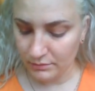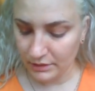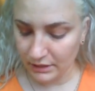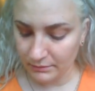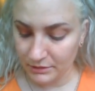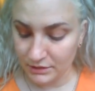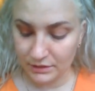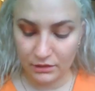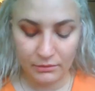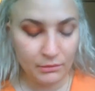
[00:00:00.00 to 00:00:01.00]
pick up just a
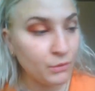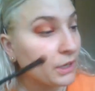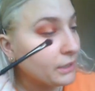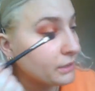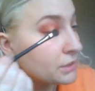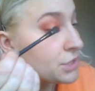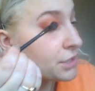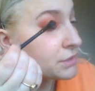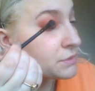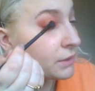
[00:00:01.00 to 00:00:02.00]
little bit more. And these
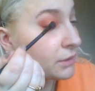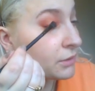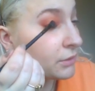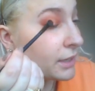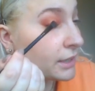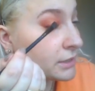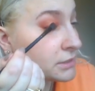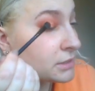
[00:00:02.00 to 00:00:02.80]
shadows work great.